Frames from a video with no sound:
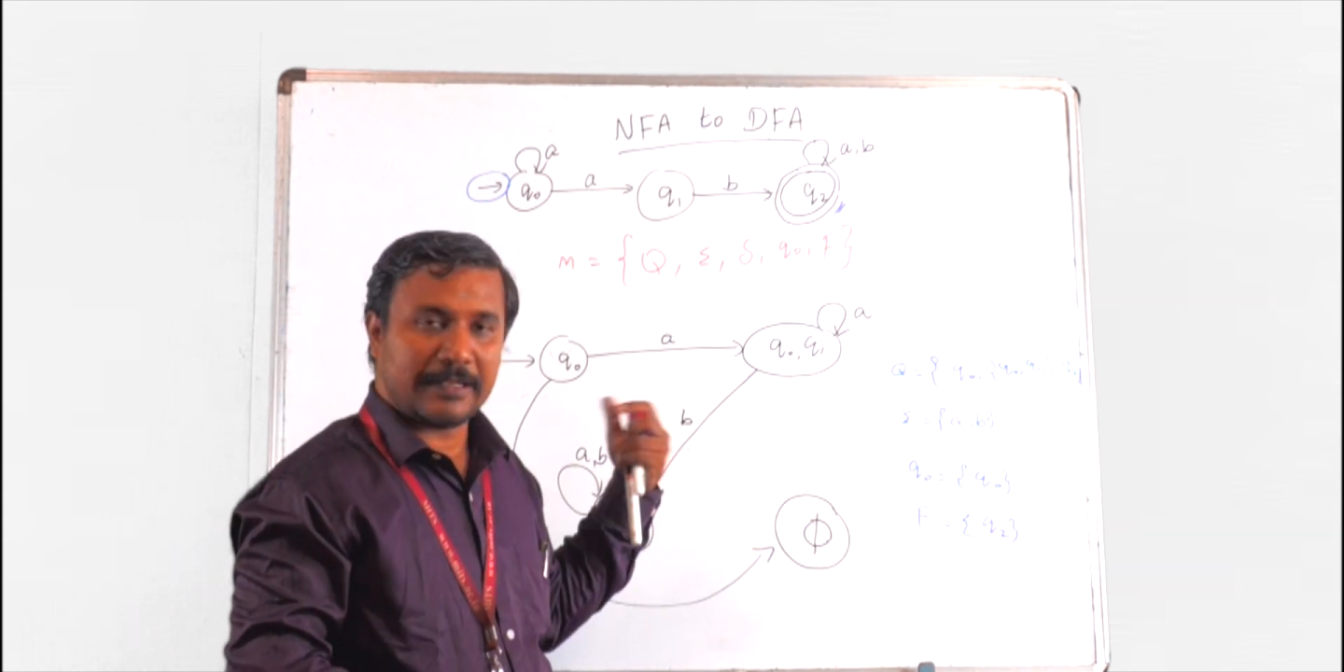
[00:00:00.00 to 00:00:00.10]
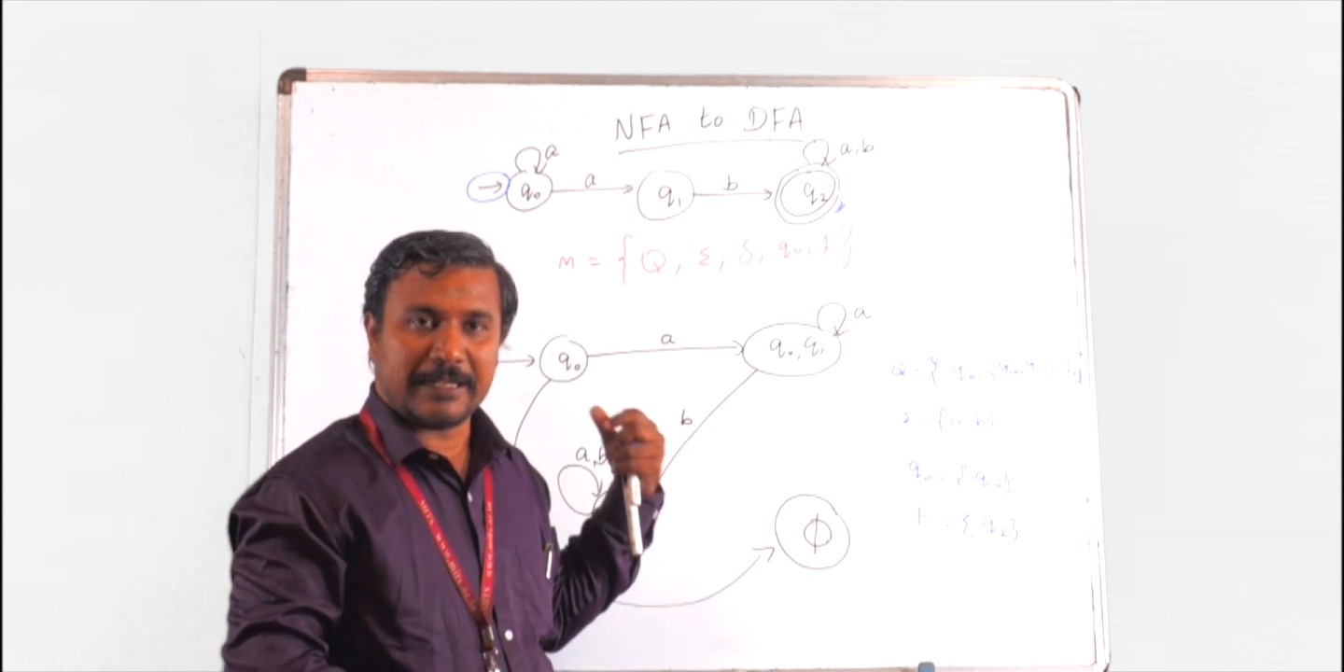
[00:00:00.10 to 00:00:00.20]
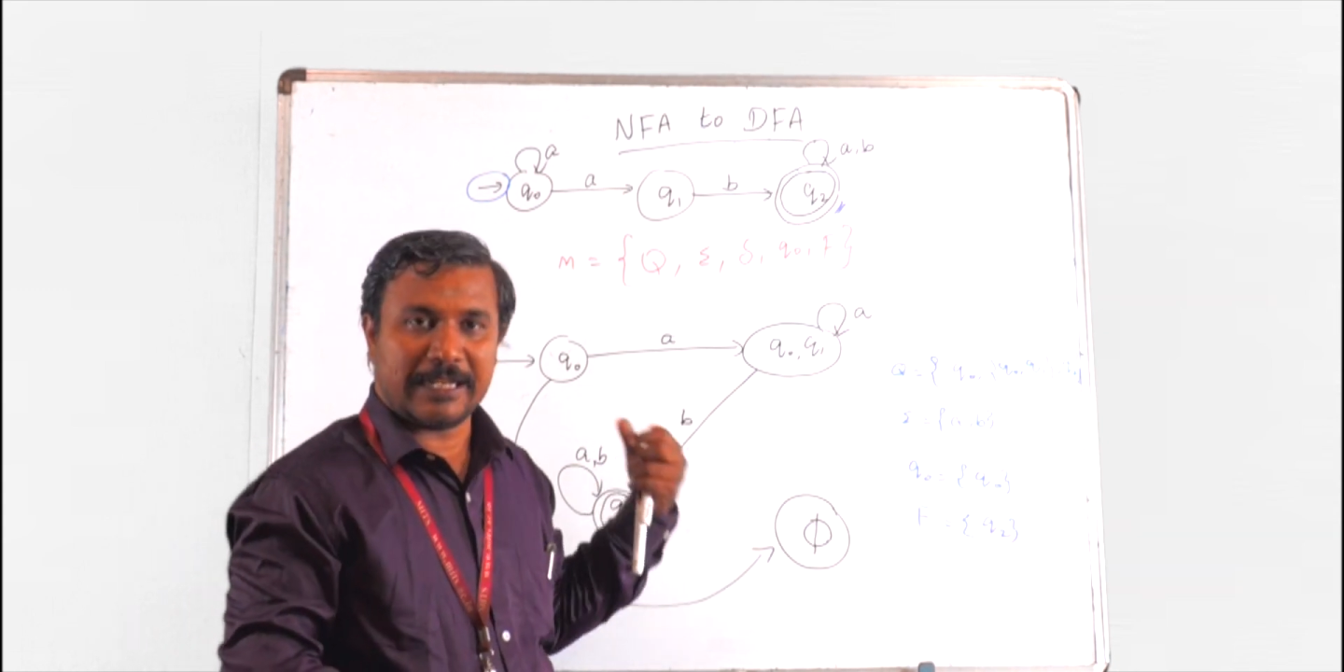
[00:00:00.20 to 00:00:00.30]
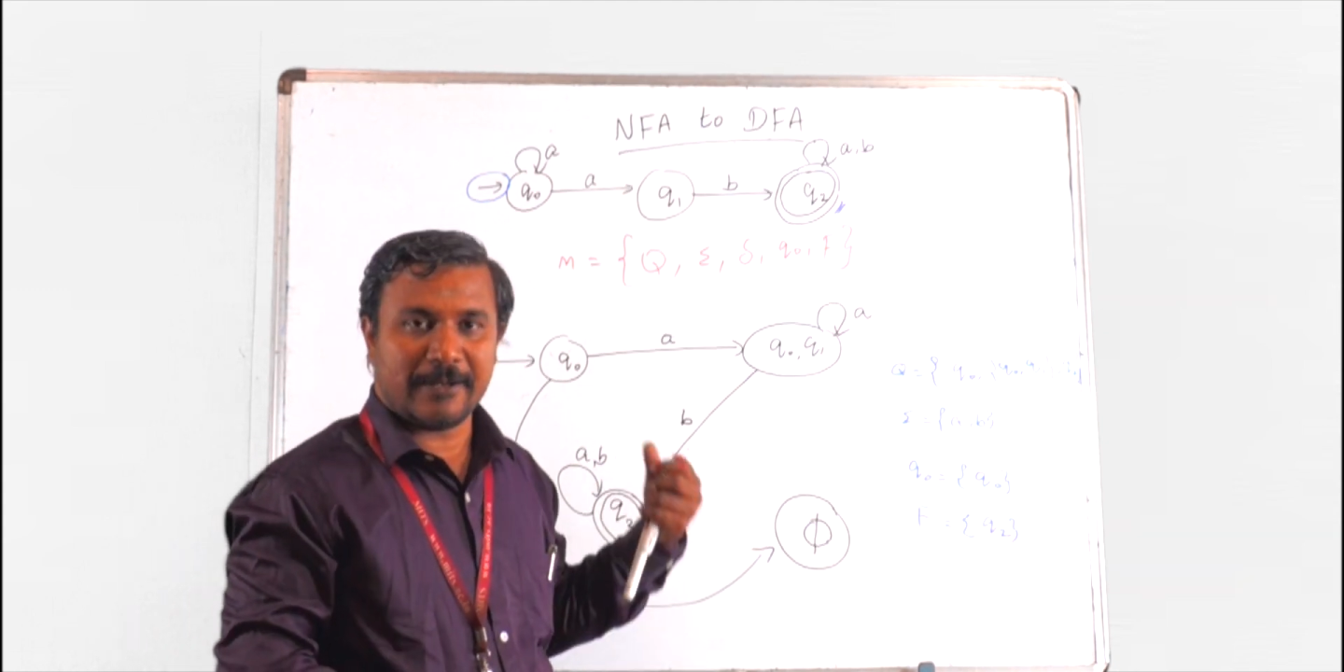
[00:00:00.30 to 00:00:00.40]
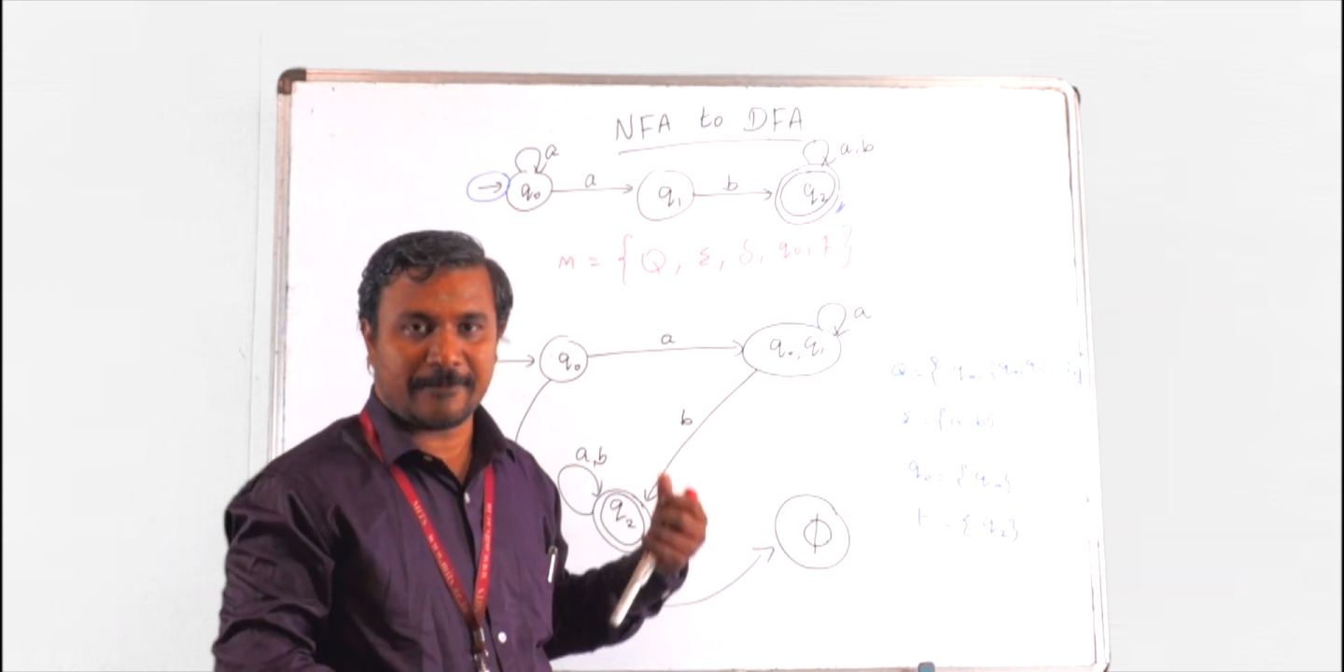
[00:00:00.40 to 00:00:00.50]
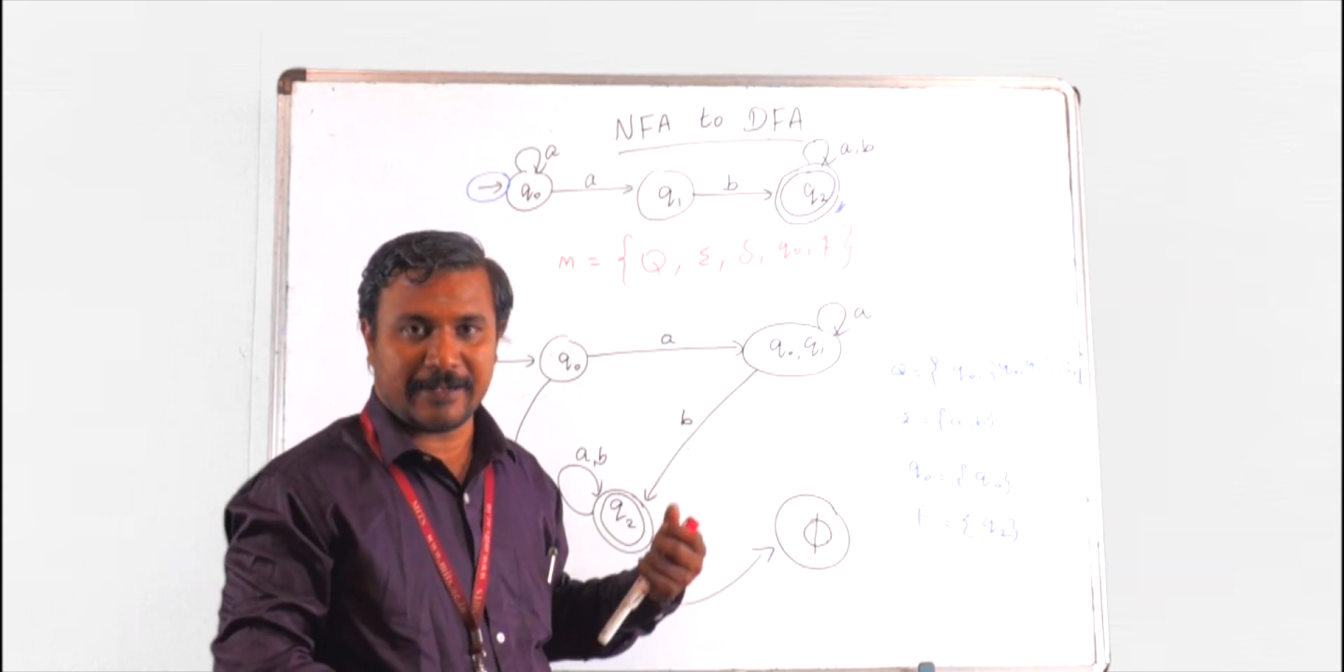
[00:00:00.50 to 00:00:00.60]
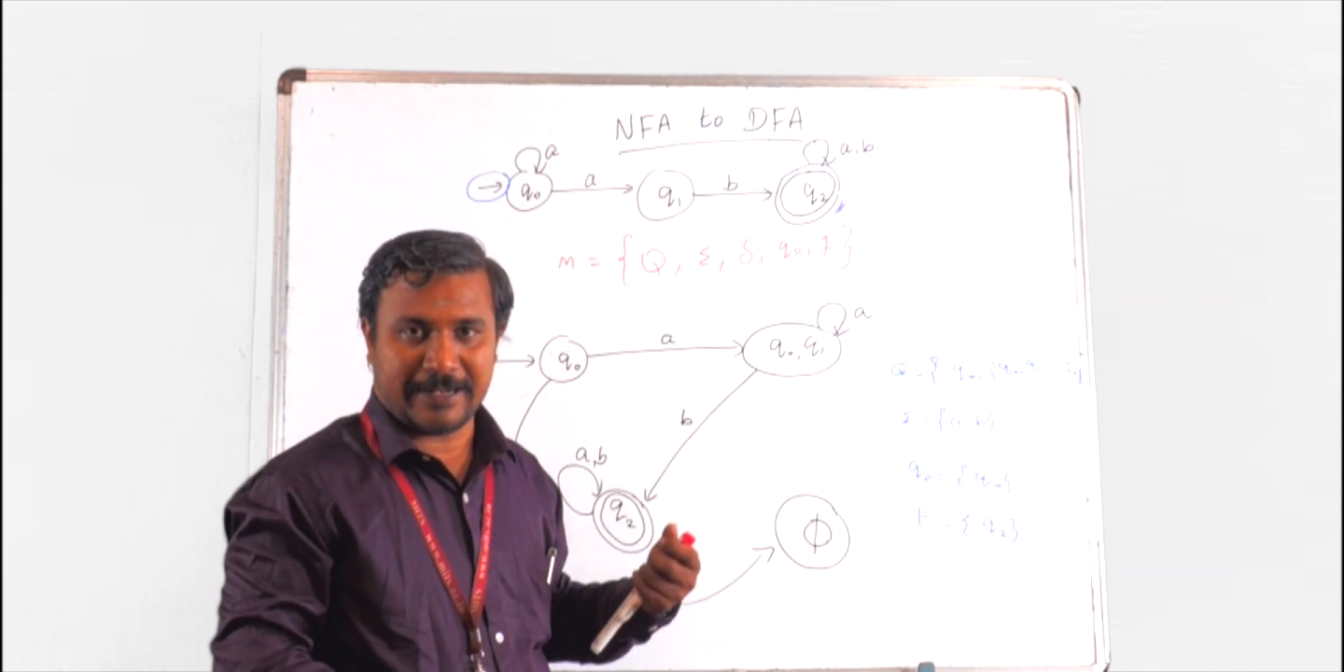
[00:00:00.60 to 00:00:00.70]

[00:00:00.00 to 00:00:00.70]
DFA